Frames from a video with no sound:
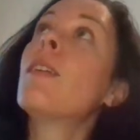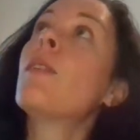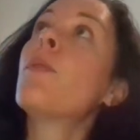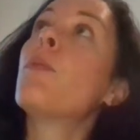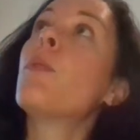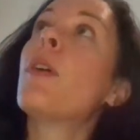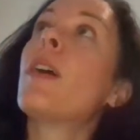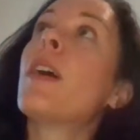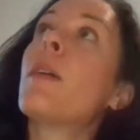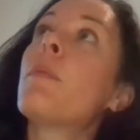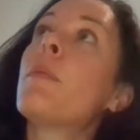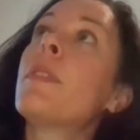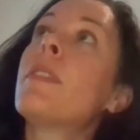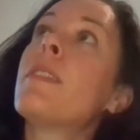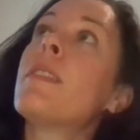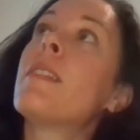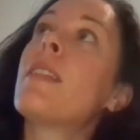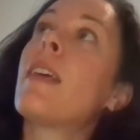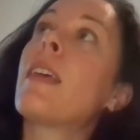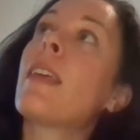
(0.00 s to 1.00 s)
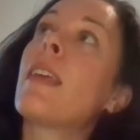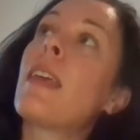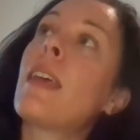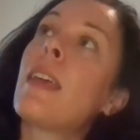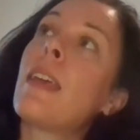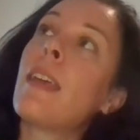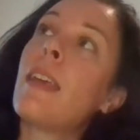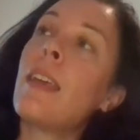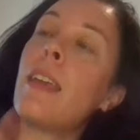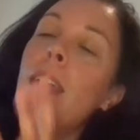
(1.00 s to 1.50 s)
What happened is, like,
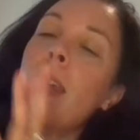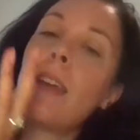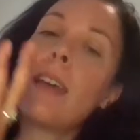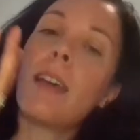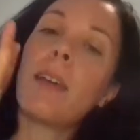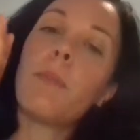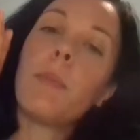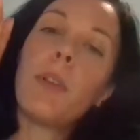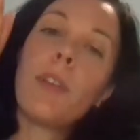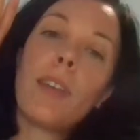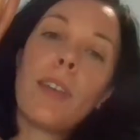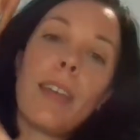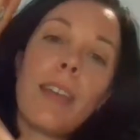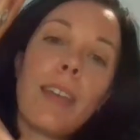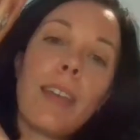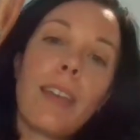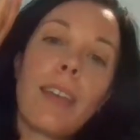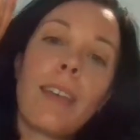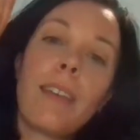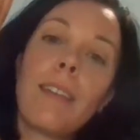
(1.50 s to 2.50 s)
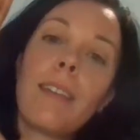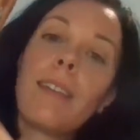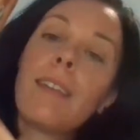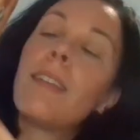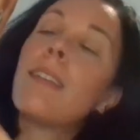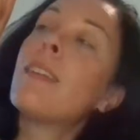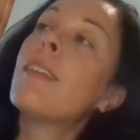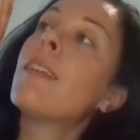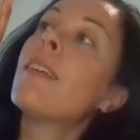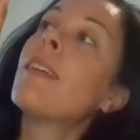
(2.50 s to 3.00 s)
here I'm looking
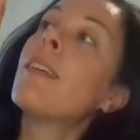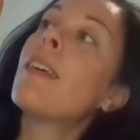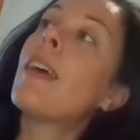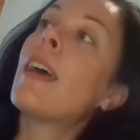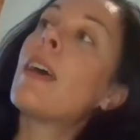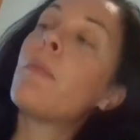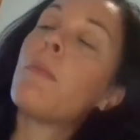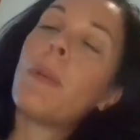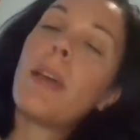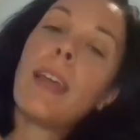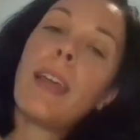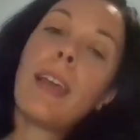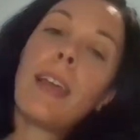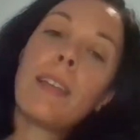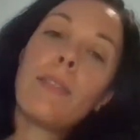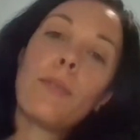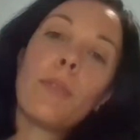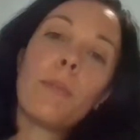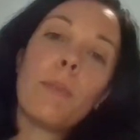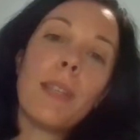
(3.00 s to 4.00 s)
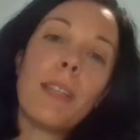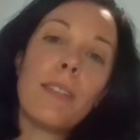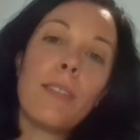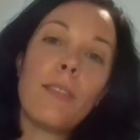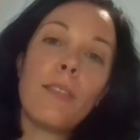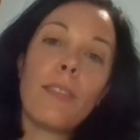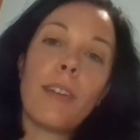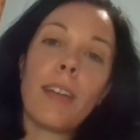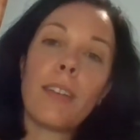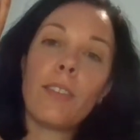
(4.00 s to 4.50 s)
at my hand from this
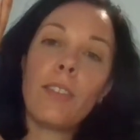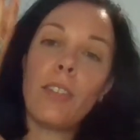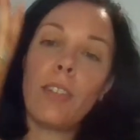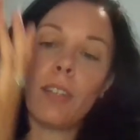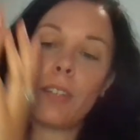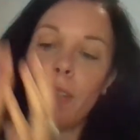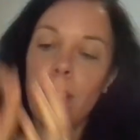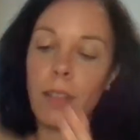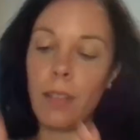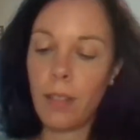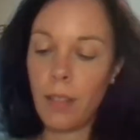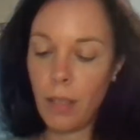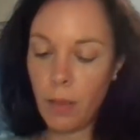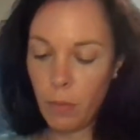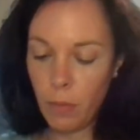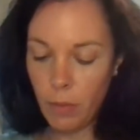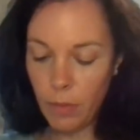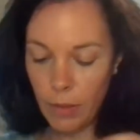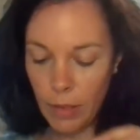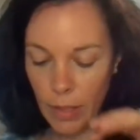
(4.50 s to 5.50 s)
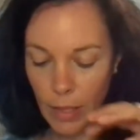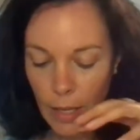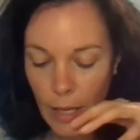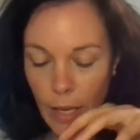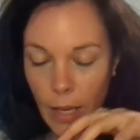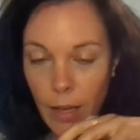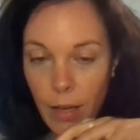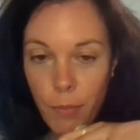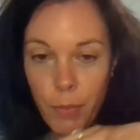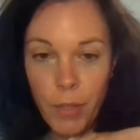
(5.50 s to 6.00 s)
direction, and
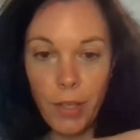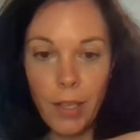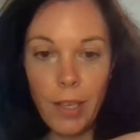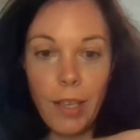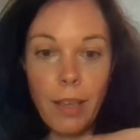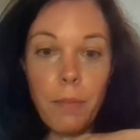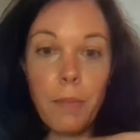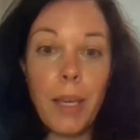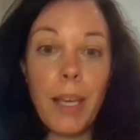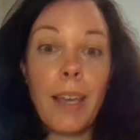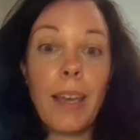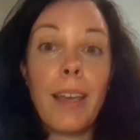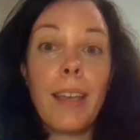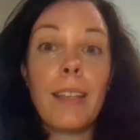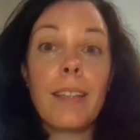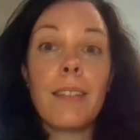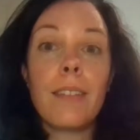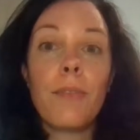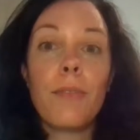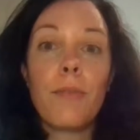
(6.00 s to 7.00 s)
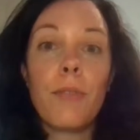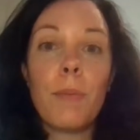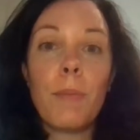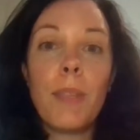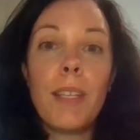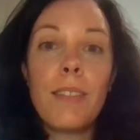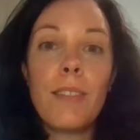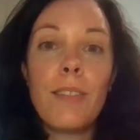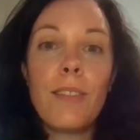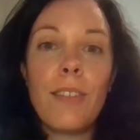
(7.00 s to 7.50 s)
here I'm looking at my hand from
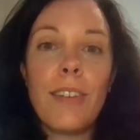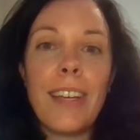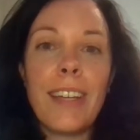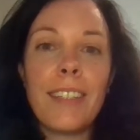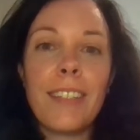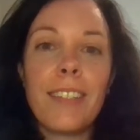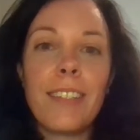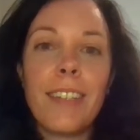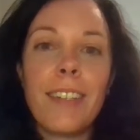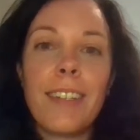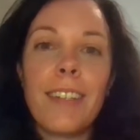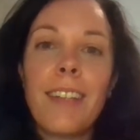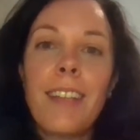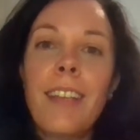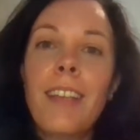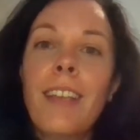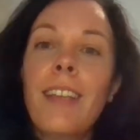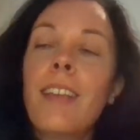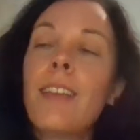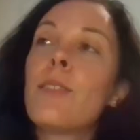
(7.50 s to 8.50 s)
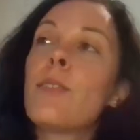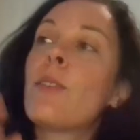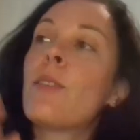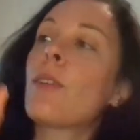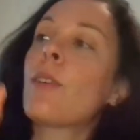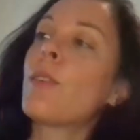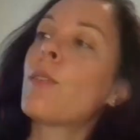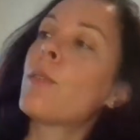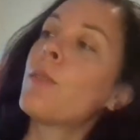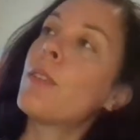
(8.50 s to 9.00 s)
this direction. So
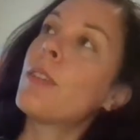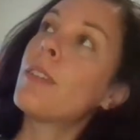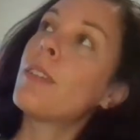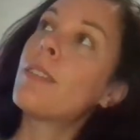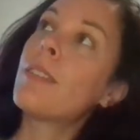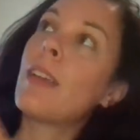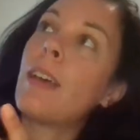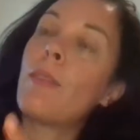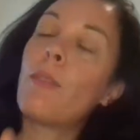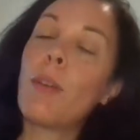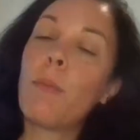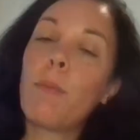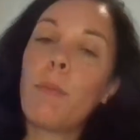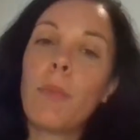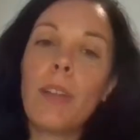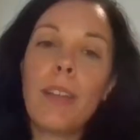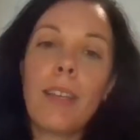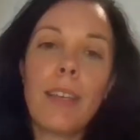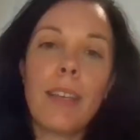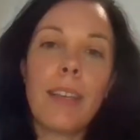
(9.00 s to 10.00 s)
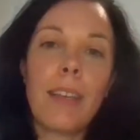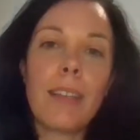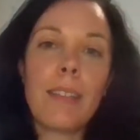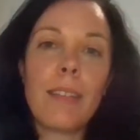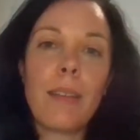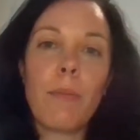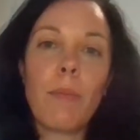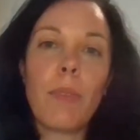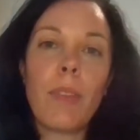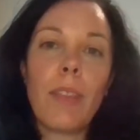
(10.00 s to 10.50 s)
according to how I'm looking at
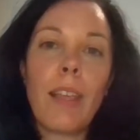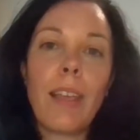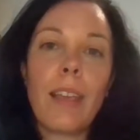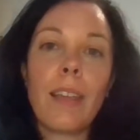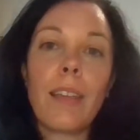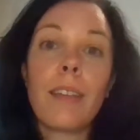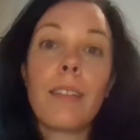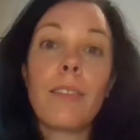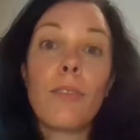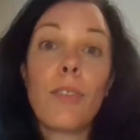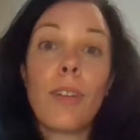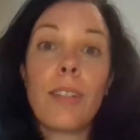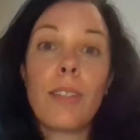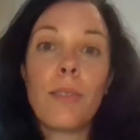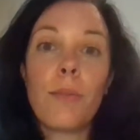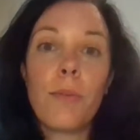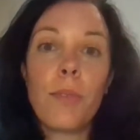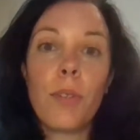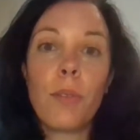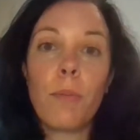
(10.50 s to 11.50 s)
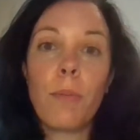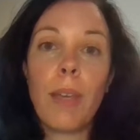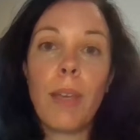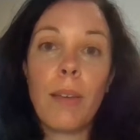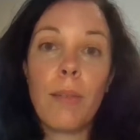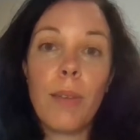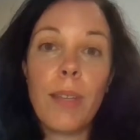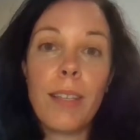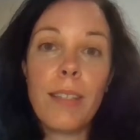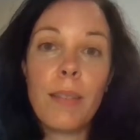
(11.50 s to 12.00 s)
something can transform
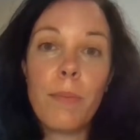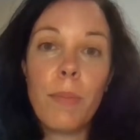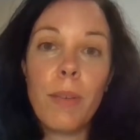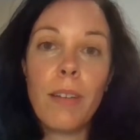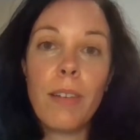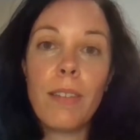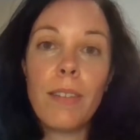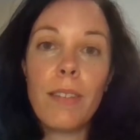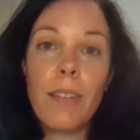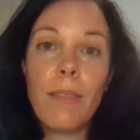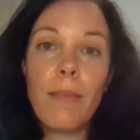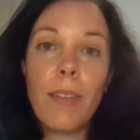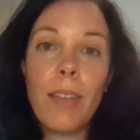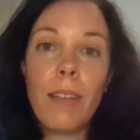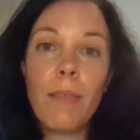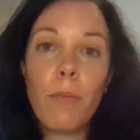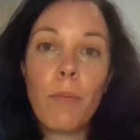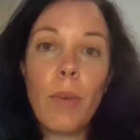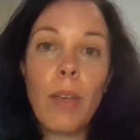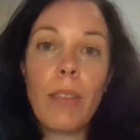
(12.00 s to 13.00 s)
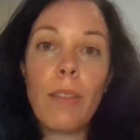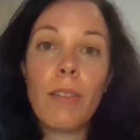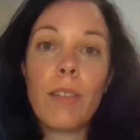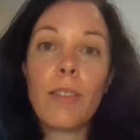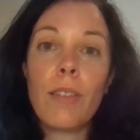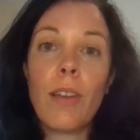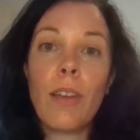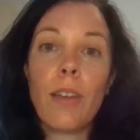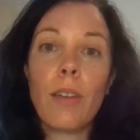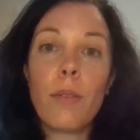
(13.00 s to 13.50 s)
our experience of it, whether
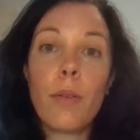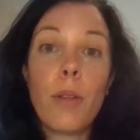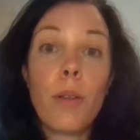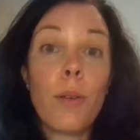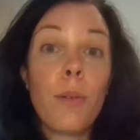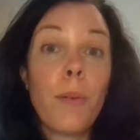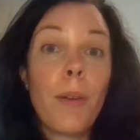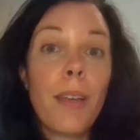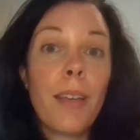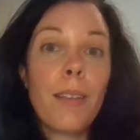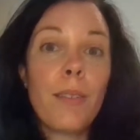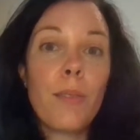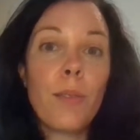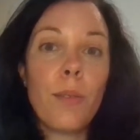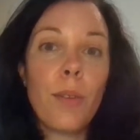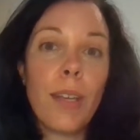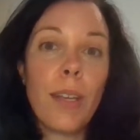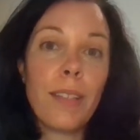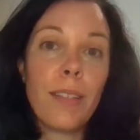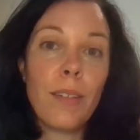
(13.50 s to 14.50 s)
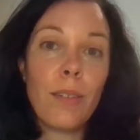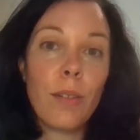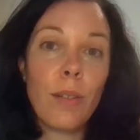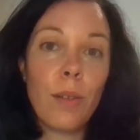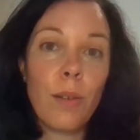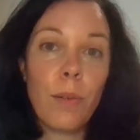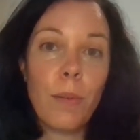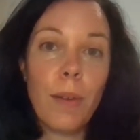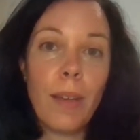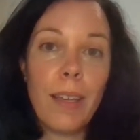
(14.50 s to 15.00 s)
it's going clockwise or
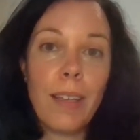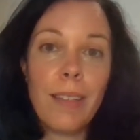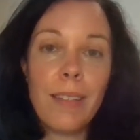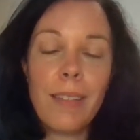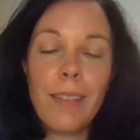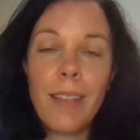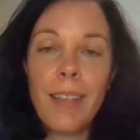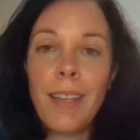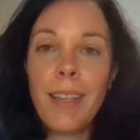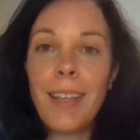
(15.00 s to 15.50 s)
anti-clockwise.